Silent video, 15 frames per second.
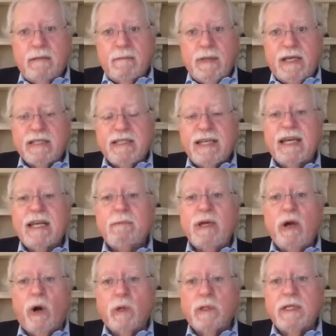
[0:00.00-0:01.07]
because they're going to be
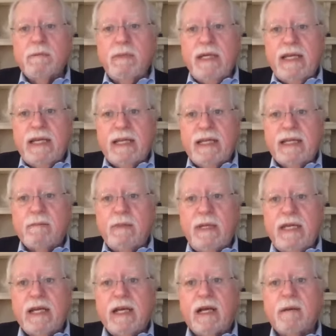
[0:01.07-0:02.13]
holding media that the
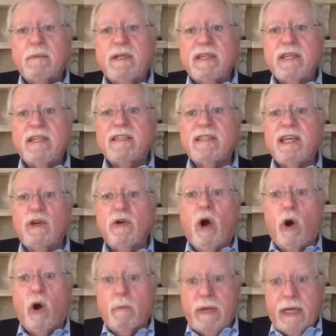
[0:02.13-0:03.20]
media company is going to say you
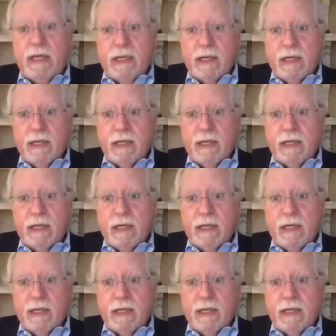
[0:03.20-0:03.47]
owe me,